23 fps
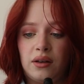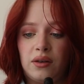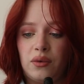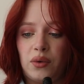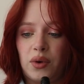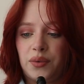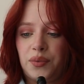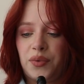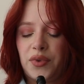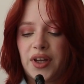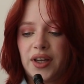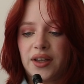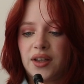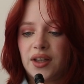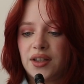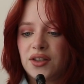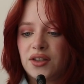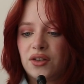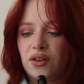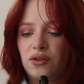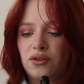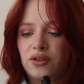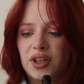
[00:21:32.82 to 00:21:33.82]
well,
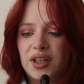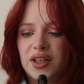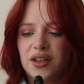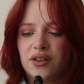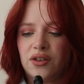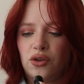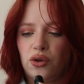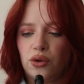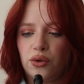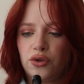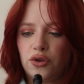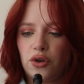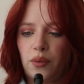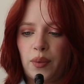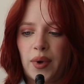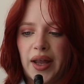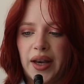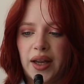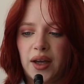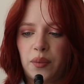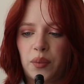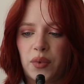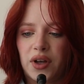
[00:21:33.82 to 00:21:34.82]
it's not really a neutral
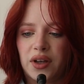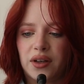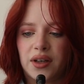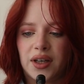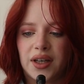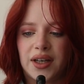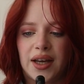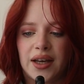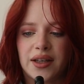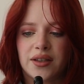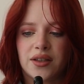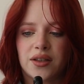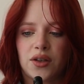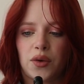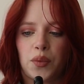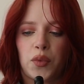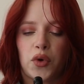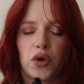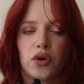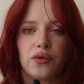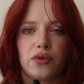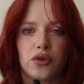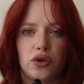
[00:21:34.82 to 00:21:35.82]
palette, but it has some
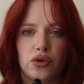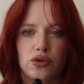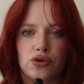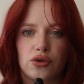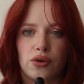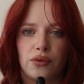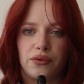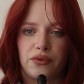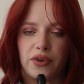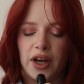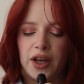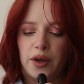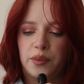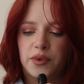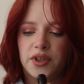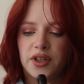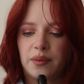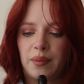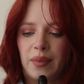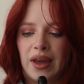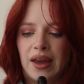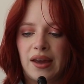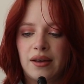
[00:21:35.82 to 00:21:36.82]
more of a neutral vibe
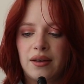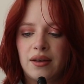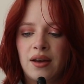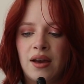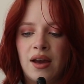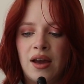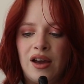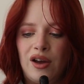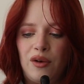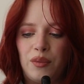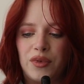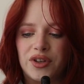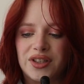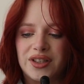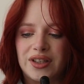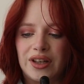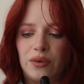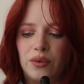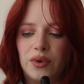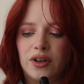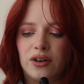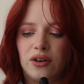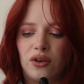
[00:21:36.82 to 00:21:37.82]
to me, but
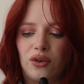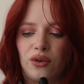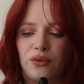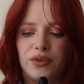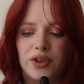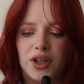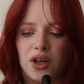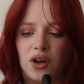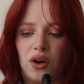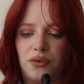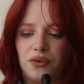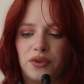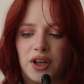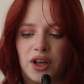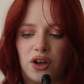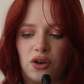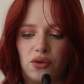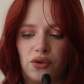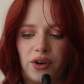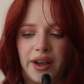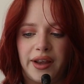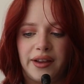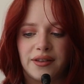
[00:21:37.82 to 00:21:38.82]
still with lovely, lovely
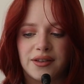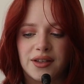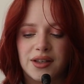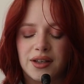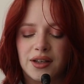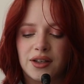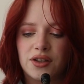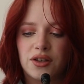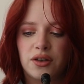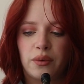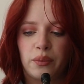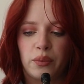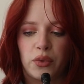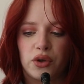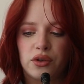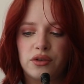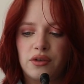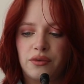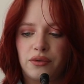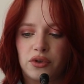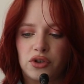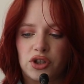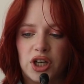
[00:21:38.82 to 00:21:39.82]
greens. And there's some
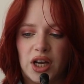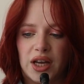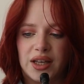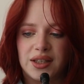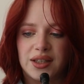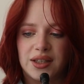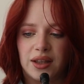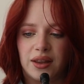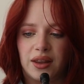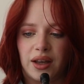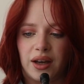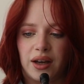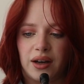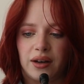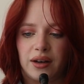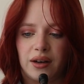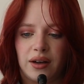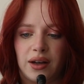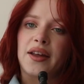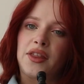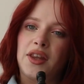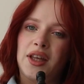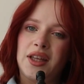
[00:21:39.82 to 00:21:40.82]
beautiful shades in there.
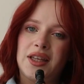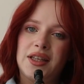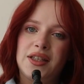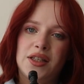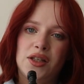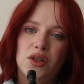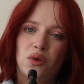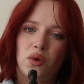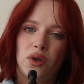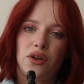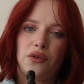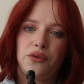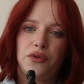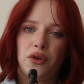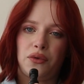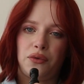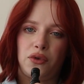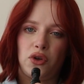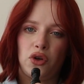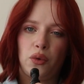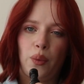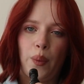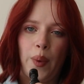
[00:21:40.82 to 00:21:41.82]
I think this is one of the
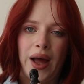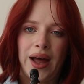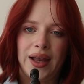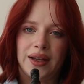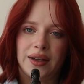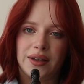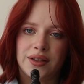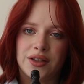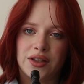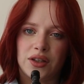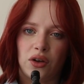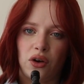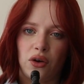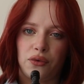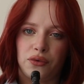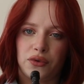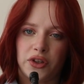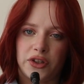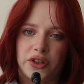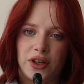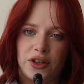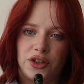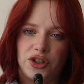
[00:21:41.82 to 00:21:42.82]
few palettes of
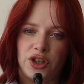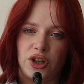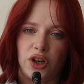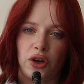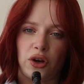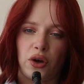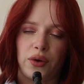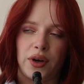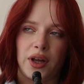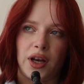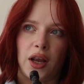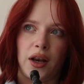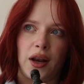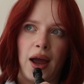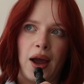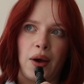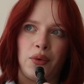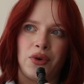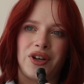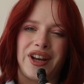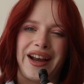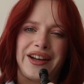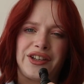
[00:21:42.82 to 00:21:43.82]
Natasha Denona that I
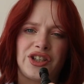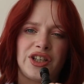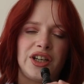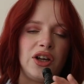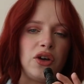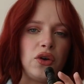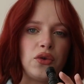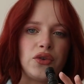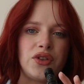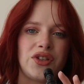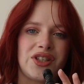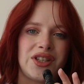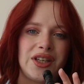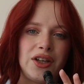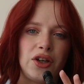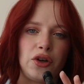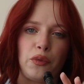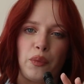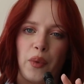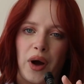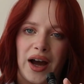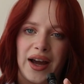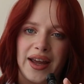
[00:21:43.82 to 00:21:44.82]
would actually
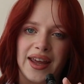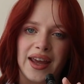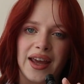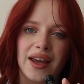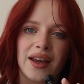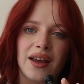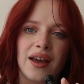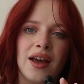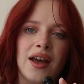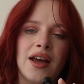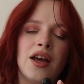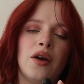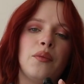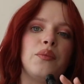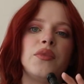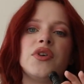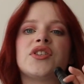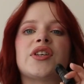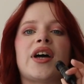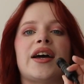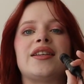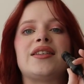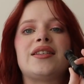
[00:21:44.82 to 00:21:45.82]
consider buying.
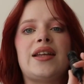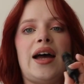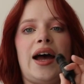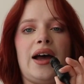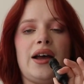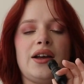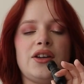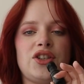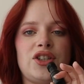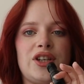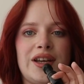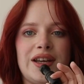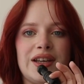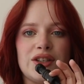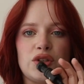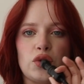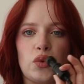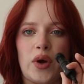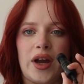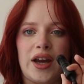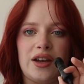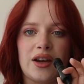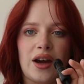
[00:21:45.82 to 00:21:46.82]
Besides that, she is
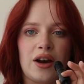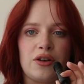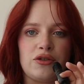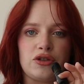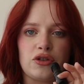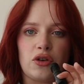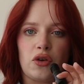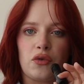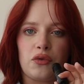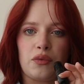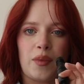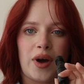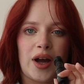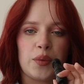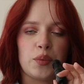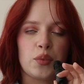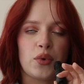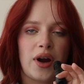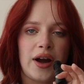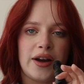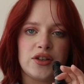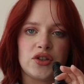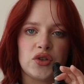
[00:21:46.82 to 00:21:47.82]
way out of my
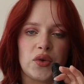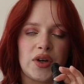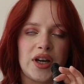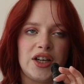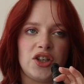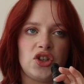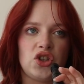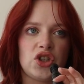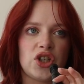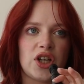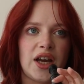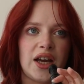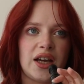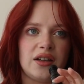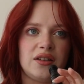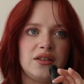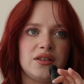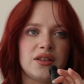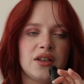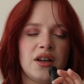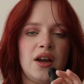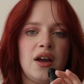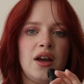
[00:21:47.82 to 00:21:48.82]
price range
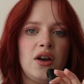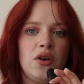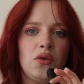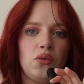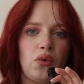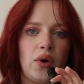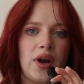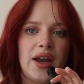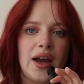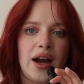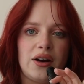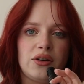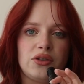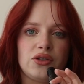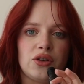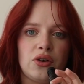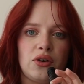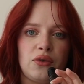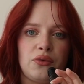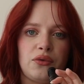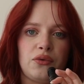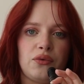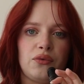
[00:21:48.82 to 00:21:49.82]
and way out
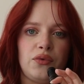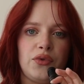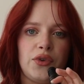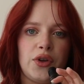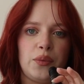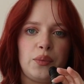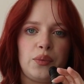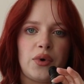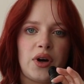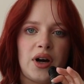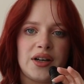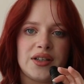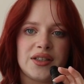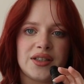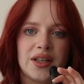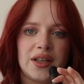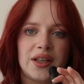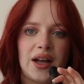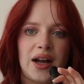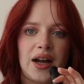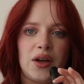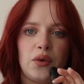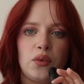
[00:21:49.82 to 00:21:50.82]
of the price
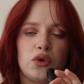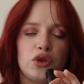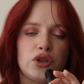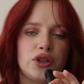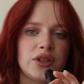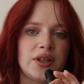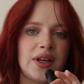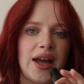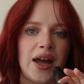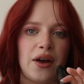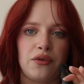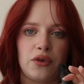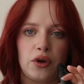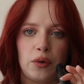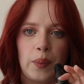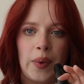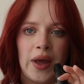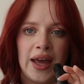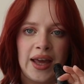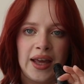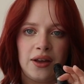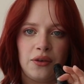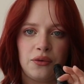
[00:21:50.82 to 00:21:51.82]
that I would ever
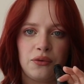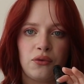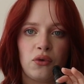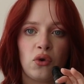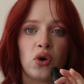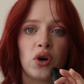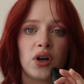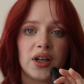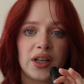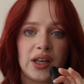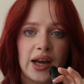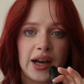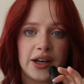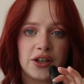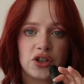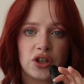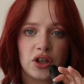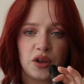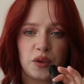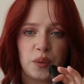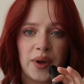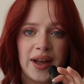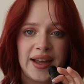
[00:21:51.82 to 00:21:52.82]
pay for an
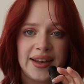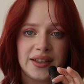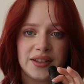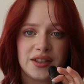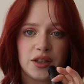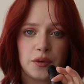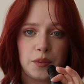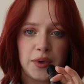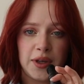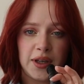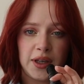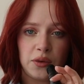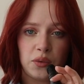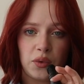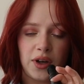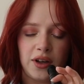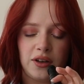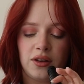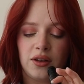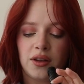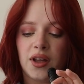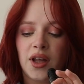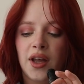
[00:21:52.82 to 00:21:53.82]
eyeshadow palette to begin
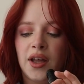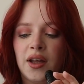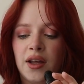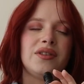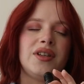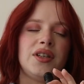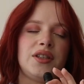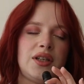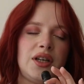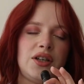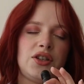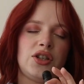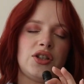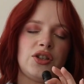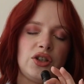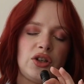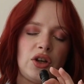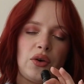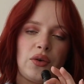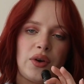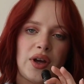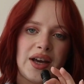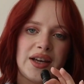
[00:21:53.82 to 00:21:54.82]
with. And Natasha
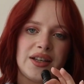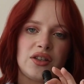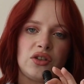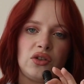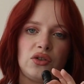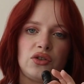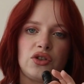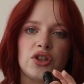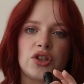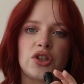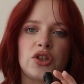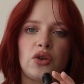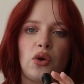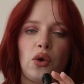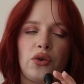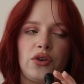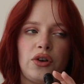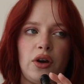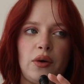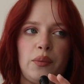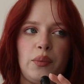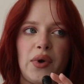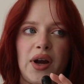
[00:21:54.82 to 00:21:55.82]
Denona is just not
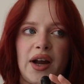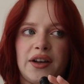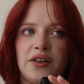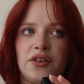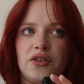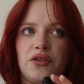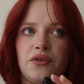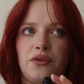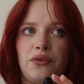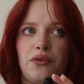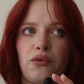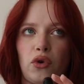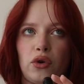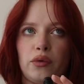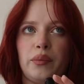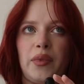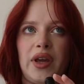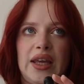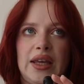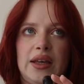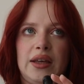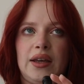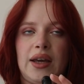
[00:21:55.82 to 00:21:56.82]
a brand for
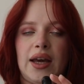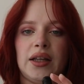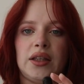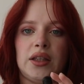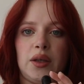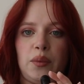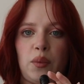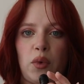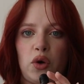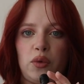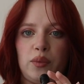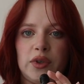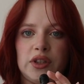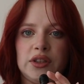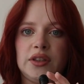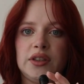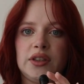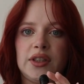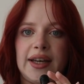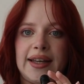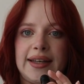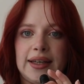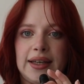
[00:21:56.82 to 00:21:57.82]
me at the
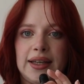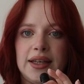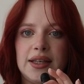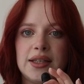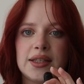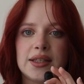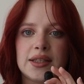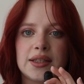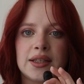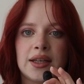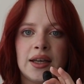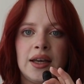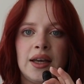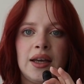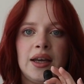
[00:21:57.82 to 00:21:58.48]
moment, at least.